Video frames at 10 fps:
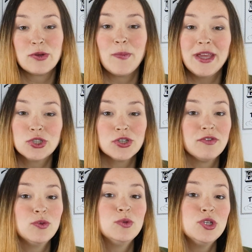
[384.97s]
So make sure
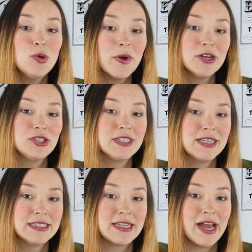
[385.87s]
if you do purchase
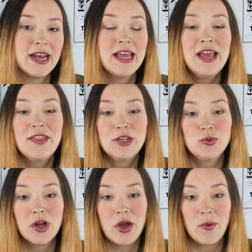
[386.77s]
a design
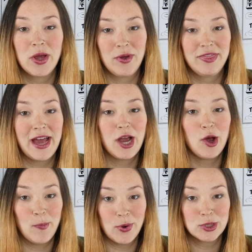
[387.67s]
that you are going with that
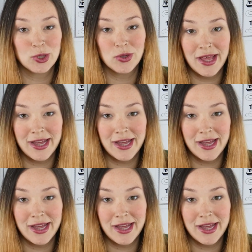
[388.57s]
commercial